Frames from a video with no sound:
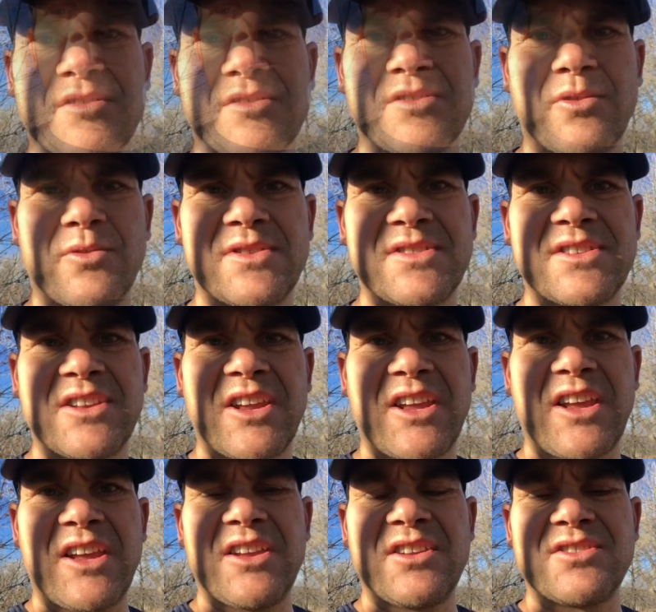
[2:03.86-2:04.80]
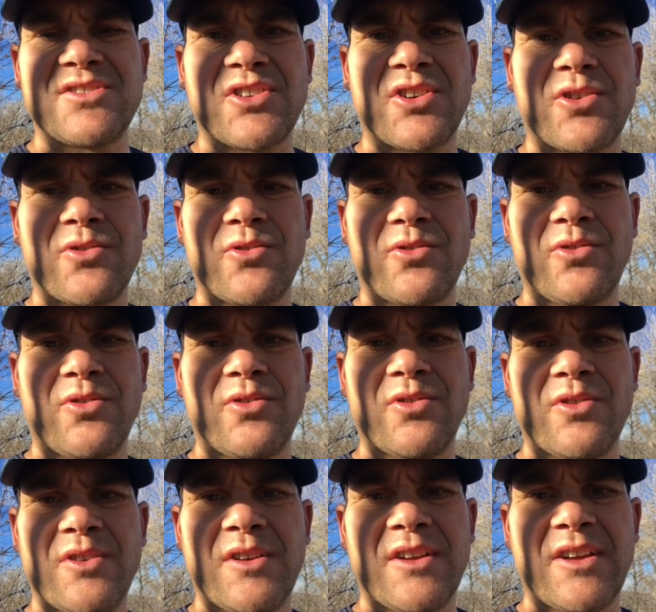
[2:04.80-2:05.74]
So it's an internal
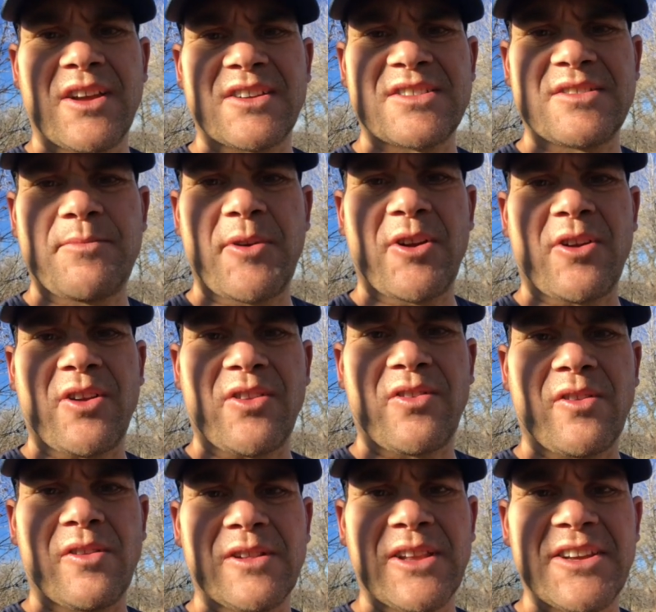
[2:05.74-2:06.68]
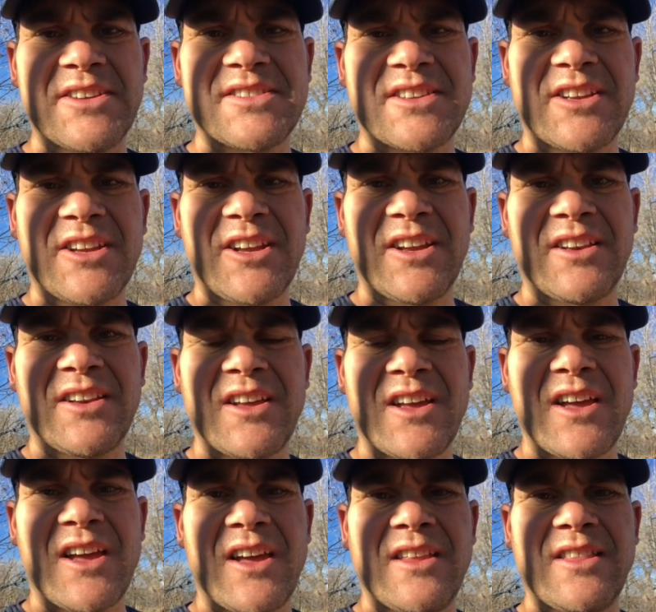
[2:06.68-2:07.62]
experience, listening
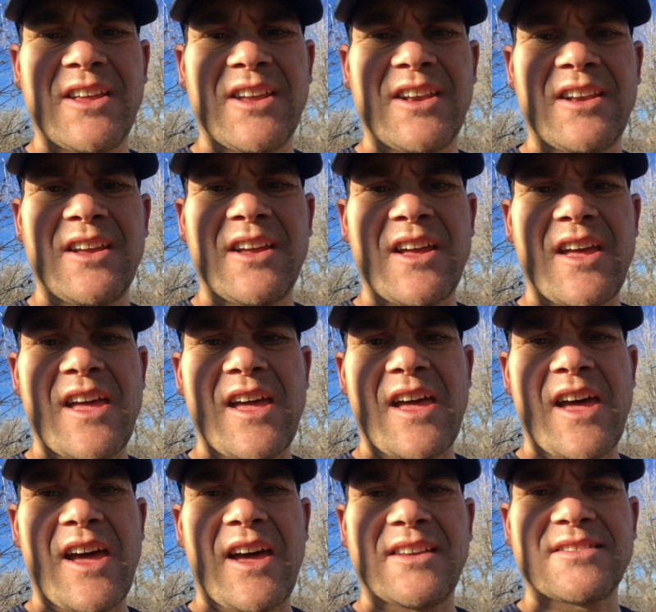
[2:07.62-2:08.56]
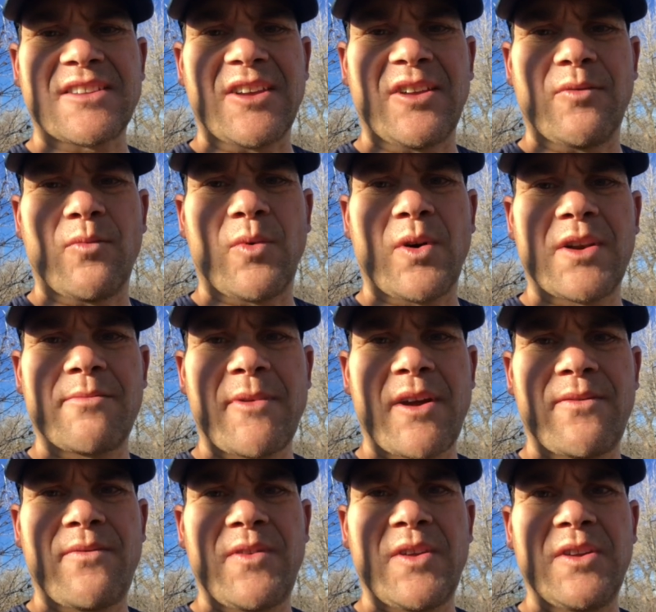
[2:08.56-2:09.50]
and then asking, what am
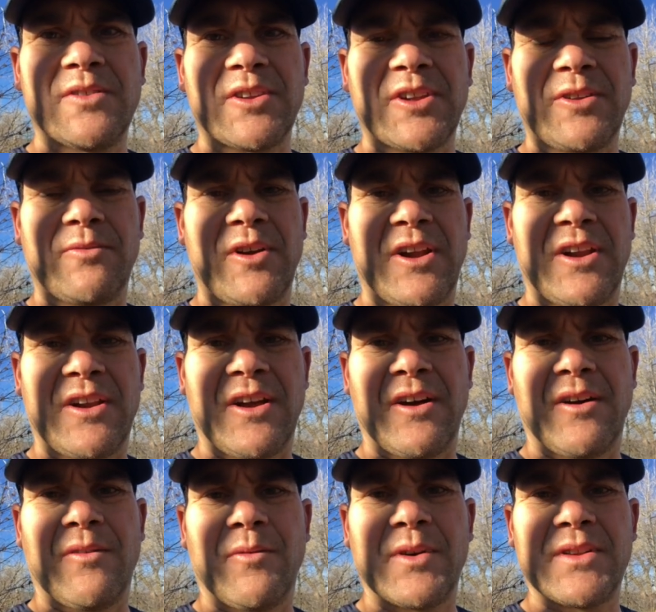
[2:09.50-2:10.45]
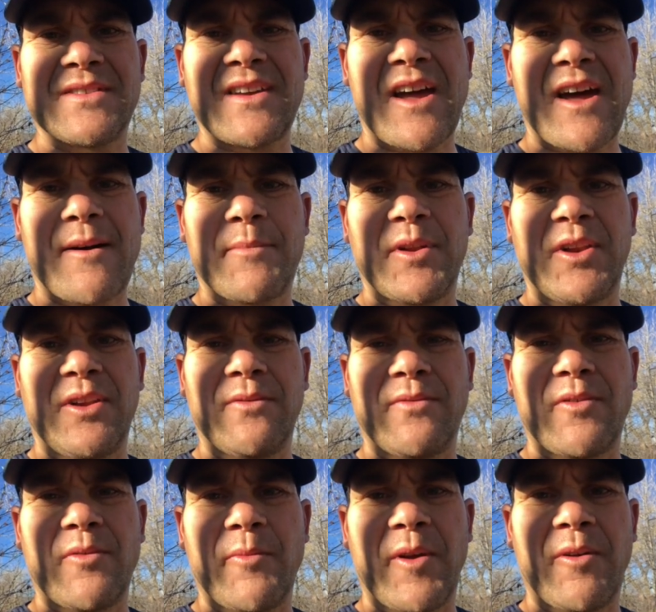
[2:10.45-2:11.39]
I feeling right now? What's
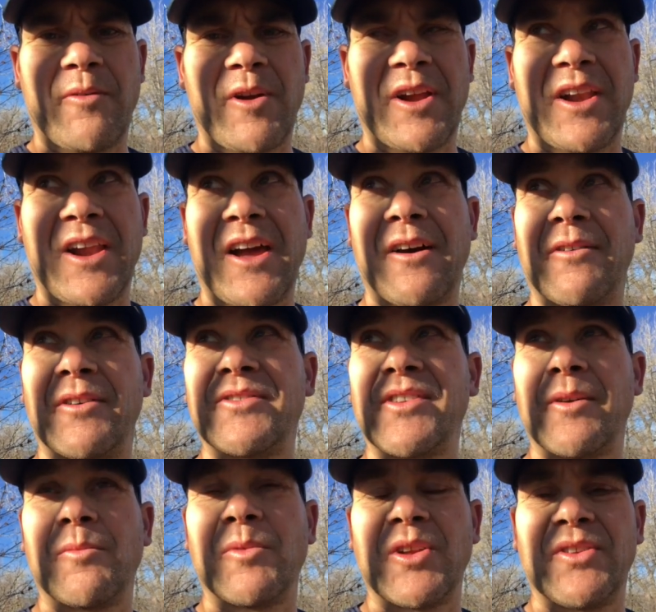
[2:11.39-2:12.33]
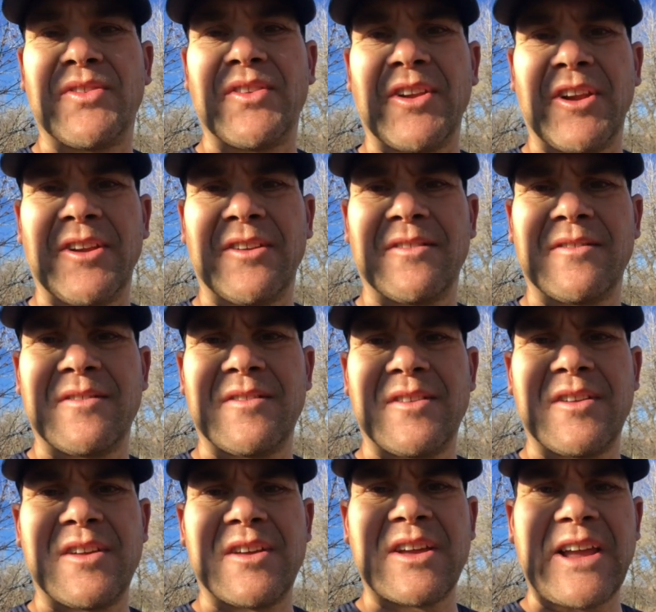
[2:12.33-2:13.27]
happening for me right now as I'm listening?
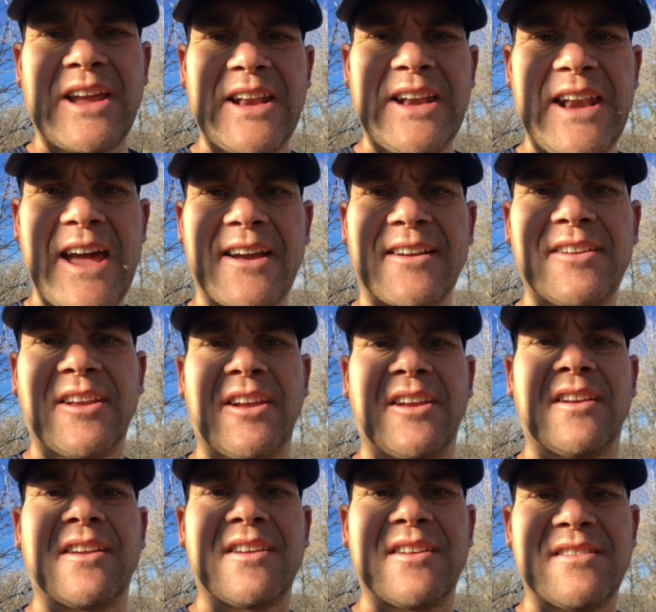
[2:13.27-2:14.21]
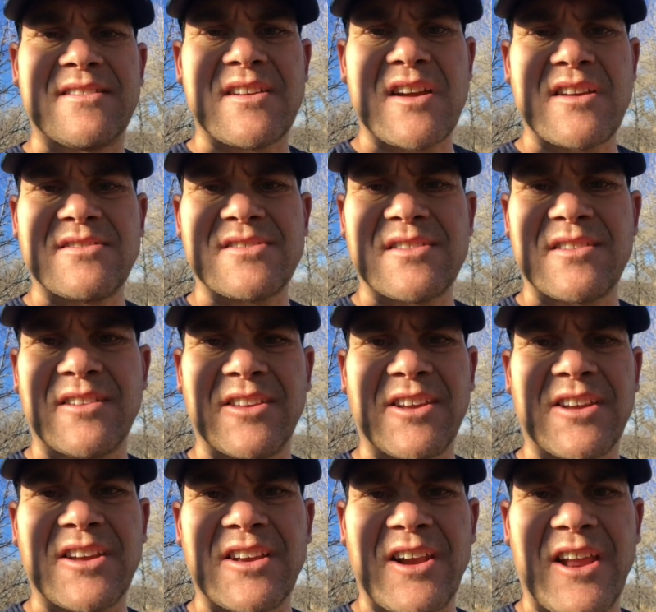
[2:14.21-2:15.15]
Connecting,
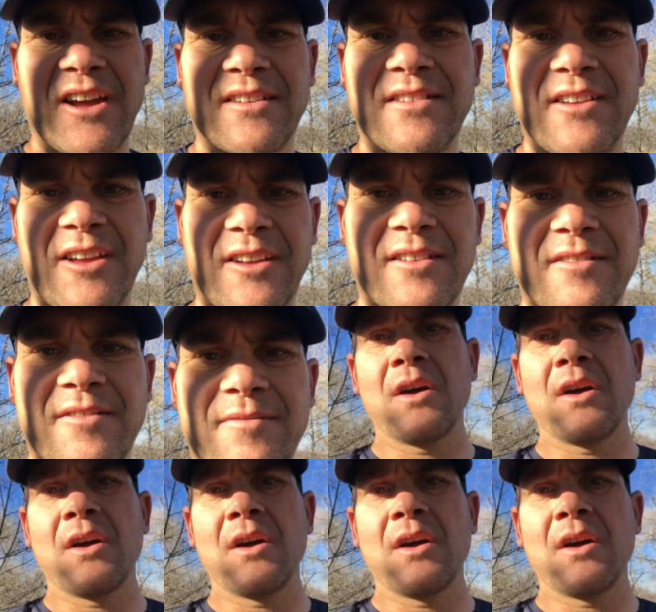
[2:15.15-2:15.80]
intentionally connecting.